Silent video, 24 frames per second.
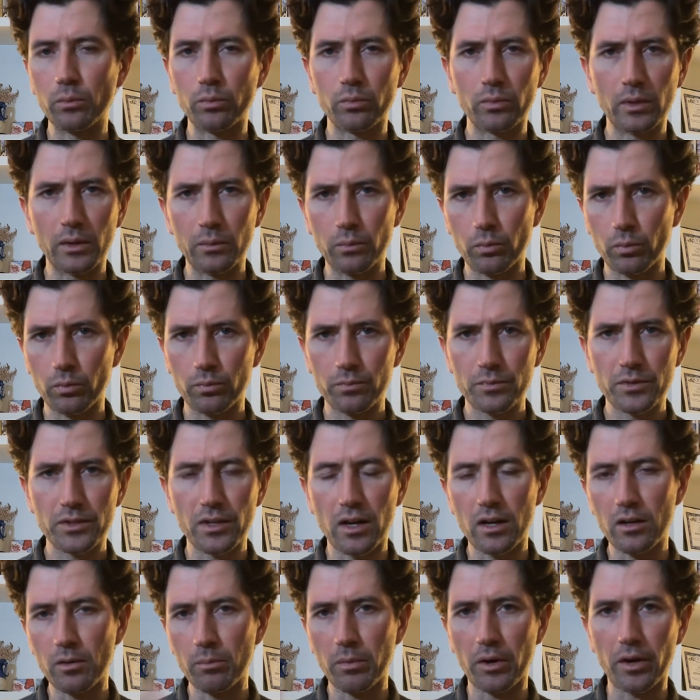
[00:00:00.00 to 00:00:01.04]
It's
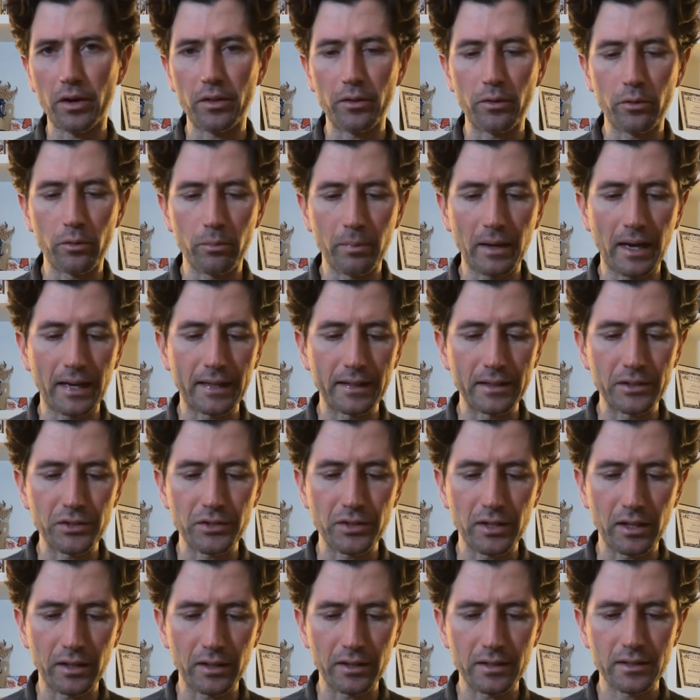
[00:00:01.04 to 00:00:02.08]
all part of the whole package
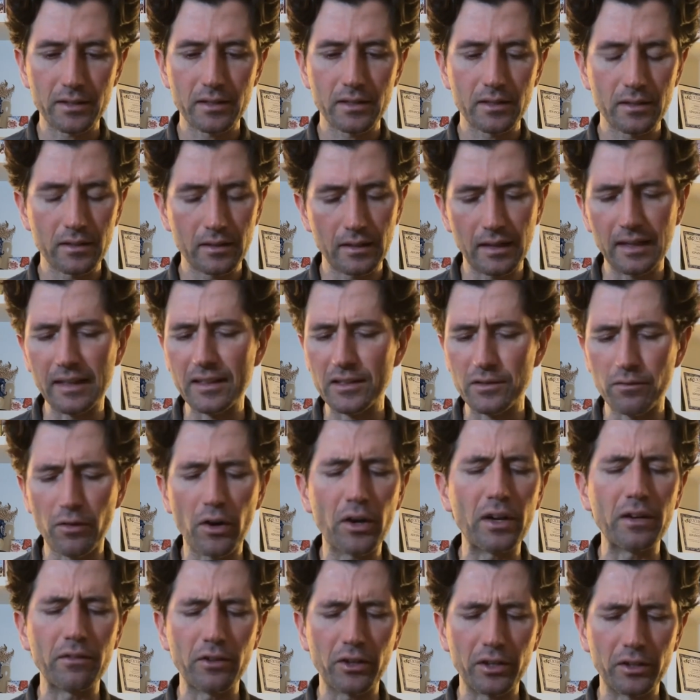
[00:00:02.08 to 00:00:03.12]
there. It's
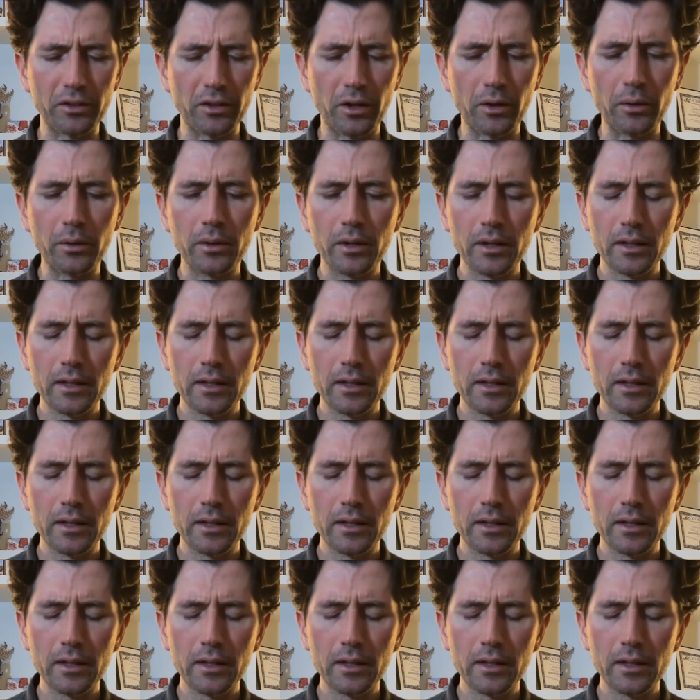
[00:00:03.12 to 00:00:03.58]
very very low.